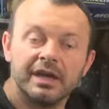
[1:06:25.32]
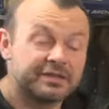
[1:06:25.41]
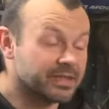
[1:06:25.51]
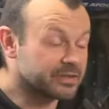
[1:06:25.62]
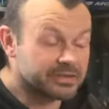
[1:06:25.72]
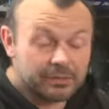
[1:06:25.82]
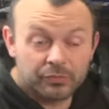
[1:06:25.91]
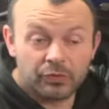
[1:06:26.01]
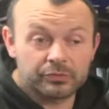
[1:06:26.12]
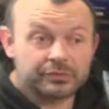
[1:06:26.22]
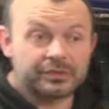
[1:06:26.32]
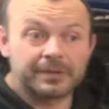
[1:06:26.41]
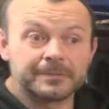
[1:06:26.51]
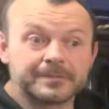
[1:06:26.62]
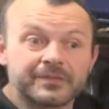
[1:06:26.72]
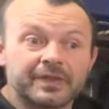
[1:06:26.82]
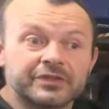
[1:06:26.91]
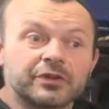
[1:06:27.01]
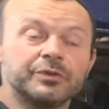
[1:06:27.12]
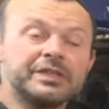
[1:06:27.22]
It's that simple.
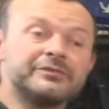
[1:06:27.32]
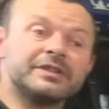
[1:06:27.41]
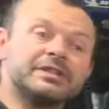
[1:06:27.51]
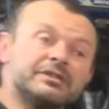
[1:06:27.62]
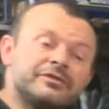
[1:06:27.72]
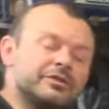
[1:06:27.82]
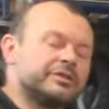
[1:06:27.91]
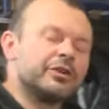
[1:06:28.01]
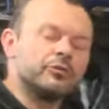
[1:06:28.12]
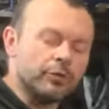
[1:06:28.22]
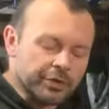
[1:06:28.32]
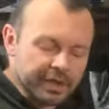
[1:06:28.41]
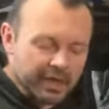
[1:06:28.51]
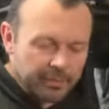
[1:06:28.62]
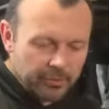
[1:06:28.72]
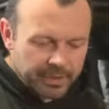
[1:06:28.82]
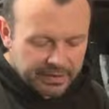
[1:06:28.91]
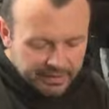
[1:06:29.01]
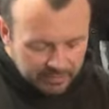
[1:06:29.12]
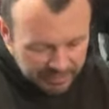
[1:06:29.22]
So even if don't worry about
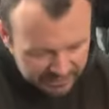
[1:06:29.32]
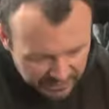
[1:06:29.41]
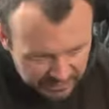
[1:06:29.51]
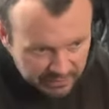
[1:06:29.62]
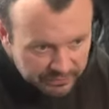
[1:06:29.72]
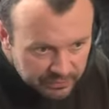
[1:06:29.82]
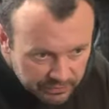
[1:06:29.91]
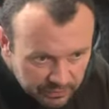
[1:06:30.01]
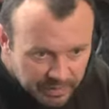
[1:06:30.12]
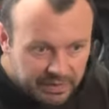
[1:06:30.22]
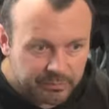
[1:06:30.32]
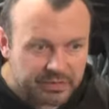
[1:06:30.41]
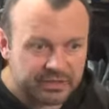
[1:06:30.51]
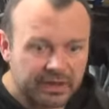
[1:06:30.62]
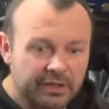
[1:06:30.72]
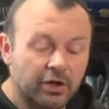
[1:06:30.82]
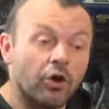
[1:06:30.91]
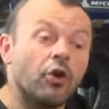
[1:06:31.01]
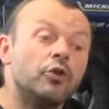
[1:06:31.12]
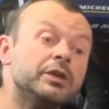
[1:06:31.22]
making a mistake, if you do make a mistake,
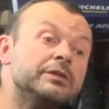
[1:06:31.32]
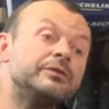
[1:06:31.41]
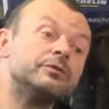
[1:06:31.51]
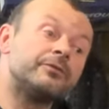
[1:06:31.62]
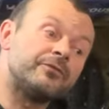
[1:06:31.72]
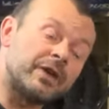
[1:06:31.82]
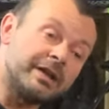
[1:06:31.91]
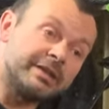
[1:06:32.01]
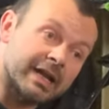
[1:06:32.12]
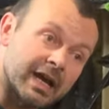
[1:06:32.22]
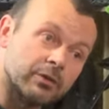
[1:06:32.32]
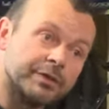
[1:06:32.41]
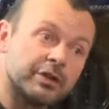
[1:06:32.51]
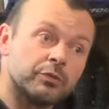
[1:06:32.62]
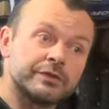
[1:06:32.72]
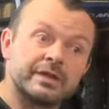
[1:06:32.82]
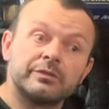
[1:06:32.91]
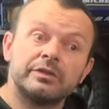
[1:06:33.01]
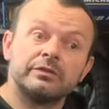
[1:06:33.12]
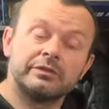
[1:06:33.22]
or if you find out that you want
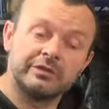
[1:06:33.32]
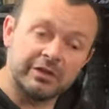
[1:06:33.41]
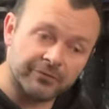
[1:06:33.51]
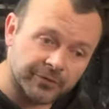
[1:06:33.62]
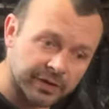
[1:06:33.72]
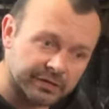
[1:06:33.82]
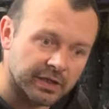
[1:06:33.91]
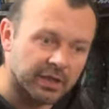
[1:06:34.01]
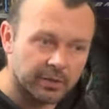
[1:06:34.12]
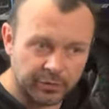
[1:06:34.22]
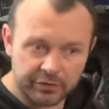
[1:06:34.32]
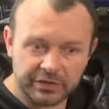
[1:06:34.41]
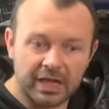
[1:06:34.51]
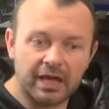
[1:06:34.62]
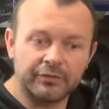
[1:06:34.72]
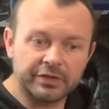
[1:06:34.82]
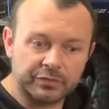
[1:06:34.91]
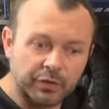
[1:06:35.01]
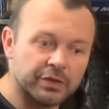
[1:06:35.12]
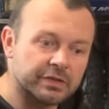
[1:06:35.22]
something different because you have
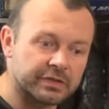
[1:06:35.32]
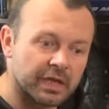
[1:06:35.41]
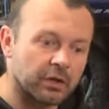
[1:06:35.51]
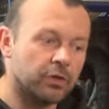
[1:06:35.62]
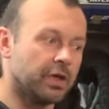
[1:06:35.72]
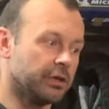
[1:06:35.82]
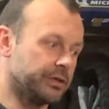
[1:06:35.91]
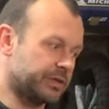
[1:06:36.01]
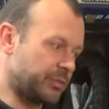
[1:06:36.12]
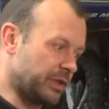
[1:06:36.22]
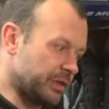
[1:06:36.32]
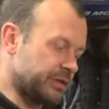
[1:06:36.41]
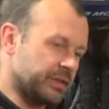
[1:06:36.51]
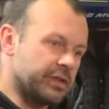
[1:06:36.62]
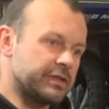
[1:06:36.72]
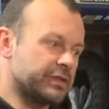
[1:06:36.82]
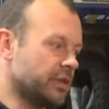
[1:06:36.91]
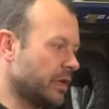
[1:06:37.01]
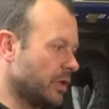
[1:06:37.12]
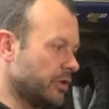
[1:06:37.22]
experience now, you experience this,
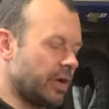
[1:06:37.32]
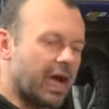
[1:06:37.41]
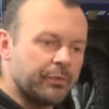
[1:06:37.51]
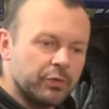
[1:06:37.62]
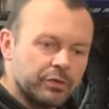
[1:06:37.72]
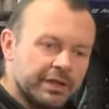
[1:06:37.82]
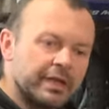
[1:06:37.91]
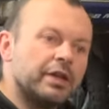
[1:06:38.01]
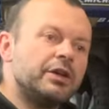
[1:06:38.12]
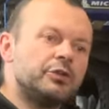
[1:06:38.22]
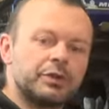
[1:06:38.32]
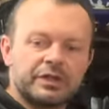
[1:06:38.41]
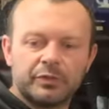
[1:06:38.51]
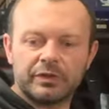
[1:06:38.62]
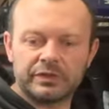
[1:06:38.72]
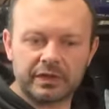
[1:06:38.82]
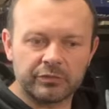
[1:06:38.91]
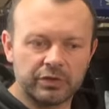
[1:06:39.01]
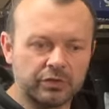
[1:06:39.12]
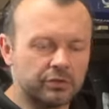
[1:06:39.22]
you're happy with it. You want to experience
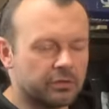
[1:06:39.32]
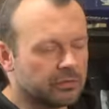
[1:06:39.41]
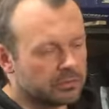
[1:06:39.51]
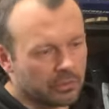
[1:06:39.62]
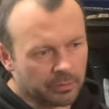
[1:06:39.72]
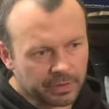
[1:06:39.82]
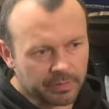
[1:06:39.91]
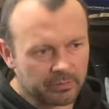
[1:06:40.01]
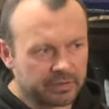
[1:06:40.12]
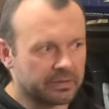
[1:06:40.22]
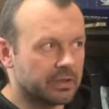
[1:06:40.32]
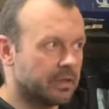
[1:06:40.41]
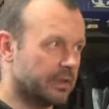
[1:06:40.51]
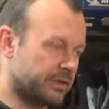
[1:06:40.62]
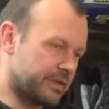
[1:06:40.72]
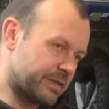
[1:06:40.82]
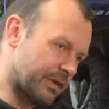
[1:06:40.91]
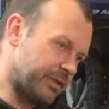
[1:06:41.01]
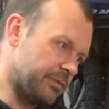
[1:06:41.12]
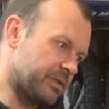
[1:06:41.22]
something new. Don't worry about it. Hmm. This
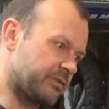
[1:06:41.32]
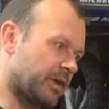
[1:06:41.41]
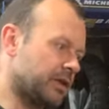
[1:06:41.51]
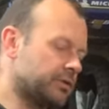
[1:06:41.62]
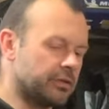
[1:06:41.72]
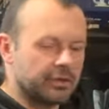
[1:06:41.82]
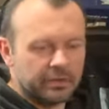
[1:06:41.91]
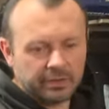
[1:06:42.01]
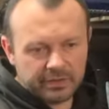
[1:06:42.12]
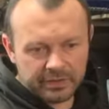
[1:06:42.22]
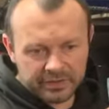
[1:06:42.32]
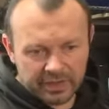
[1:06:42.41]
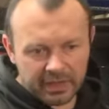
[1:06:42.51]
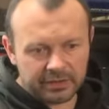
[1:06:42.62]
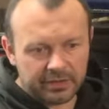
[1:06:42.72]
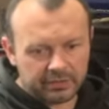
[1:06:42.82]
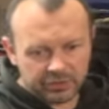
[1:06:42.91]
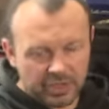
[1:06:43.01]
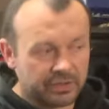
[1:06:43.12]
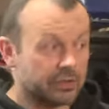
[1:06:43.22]
stuff keeps the value. Sell it,
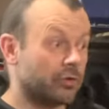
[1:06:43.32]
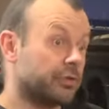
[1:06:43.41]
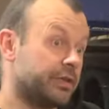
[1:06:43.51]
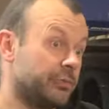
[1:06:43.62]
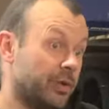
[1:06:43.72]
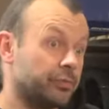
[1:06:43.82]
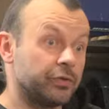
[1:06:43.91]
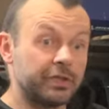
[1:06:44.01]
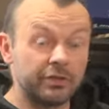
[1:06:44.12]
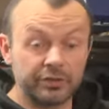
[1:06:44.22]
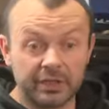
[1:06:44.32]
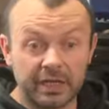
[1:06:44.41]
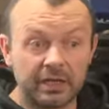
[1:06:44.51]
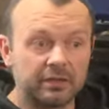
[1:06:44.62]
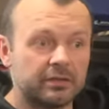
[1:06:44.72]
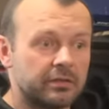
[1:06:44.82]
change it, or keep it, put another car.